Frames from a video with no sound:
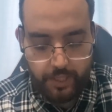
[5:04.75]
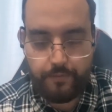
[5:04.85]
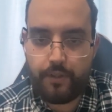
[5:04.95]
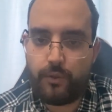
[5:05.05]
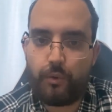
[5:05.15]

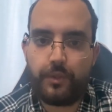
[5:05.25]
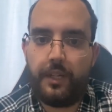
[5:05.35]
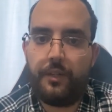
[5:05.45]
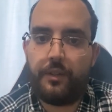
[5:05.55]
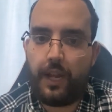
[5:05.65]
if you don't
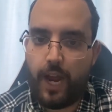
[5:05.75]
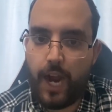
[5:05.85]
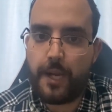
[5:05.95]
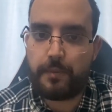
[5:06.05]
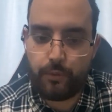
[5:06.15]
need
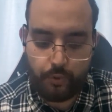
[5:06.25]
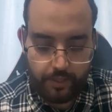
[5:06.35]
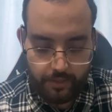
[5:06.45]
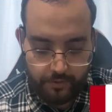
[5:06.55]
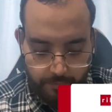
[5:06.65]

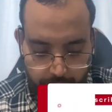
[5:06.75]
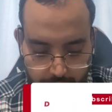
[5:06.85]
hyper-realism.